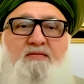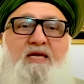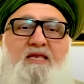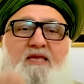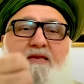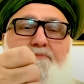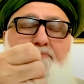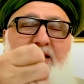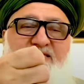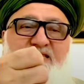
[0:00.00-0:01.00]
that
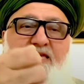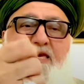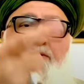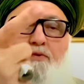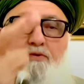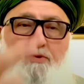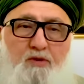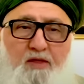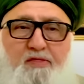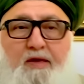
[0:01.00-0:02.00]
plastic key won't do
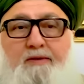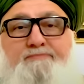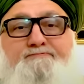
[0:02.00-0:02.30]
nothing.